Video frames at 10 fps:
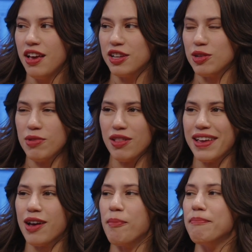Cause I'm not
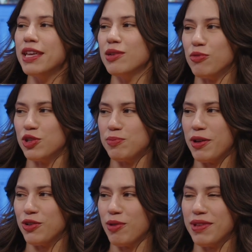like a minimal
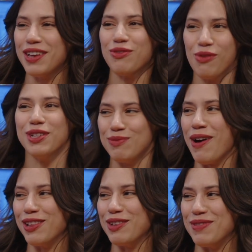spender. I'm like, what's
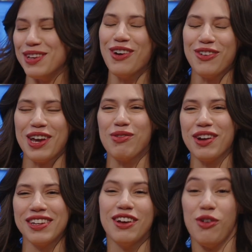my limit? Okay.
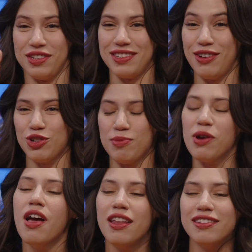We're going to, oh, it's
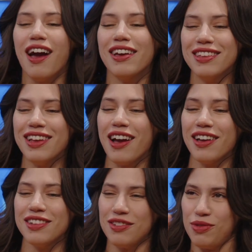
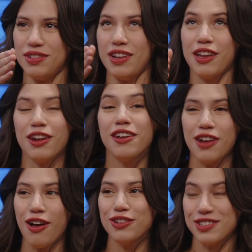
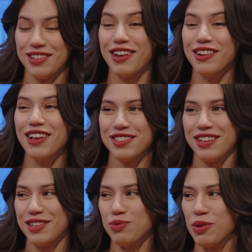
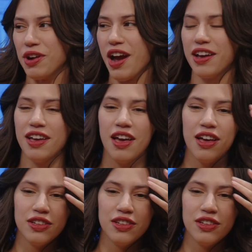$99.99. That's where we're at.